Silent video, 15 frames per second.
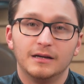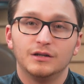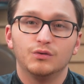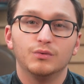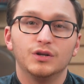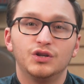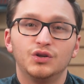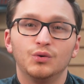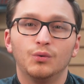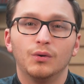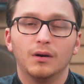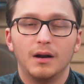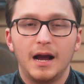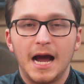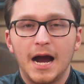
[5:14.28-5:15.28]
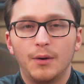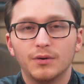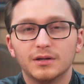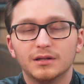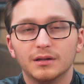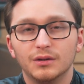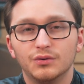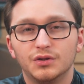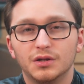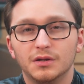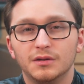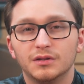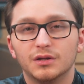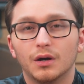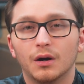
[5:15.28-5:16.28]
to ensure our
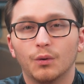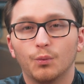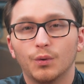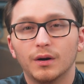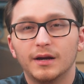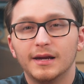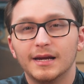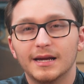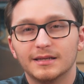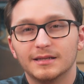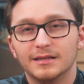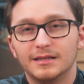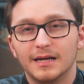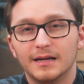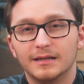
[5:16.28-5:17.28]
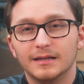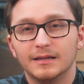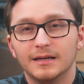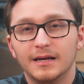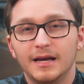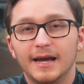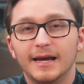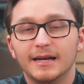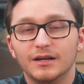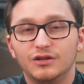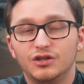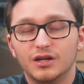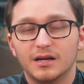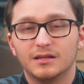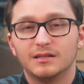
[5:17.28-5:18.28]
solutions are working as intended and
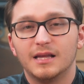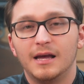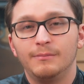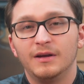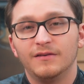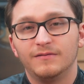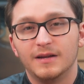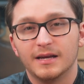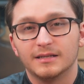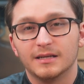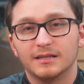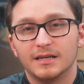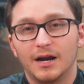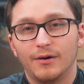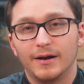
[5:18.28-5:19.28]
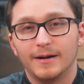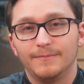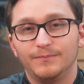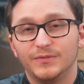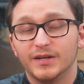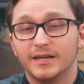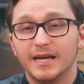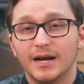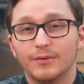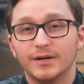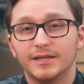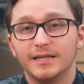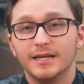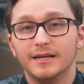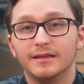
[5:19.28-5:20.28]
adjust them if necessary to
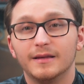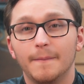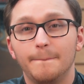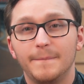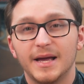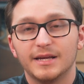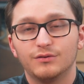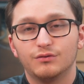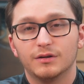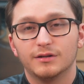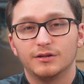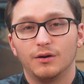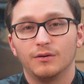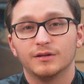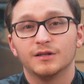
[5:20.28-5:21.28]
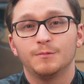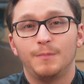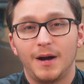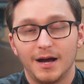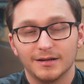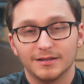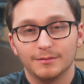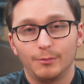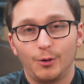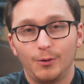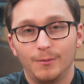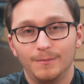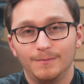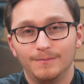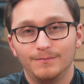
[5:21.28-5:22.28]
guarantee the best results possible.
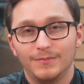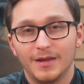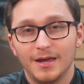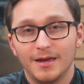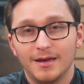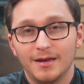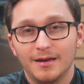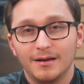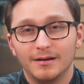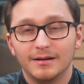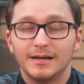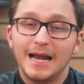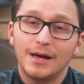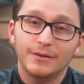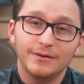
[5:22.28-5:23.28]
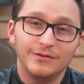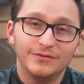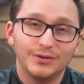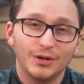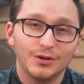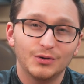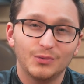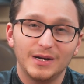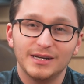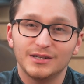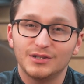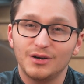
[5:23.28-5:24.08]
Now that you've learned when to